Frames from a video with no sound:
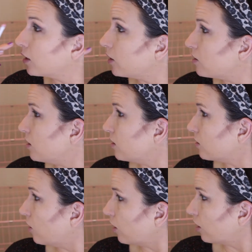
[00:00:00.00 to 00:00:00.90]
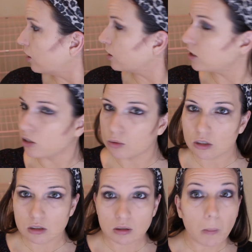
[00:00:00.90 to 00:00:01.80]
Like, you see this honker? It's
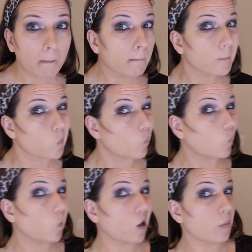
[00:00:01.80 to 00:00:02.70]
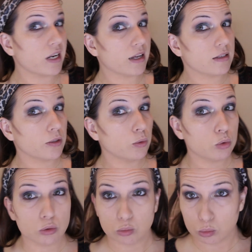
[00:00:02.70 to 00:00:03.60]
huge. I got my dad's nose.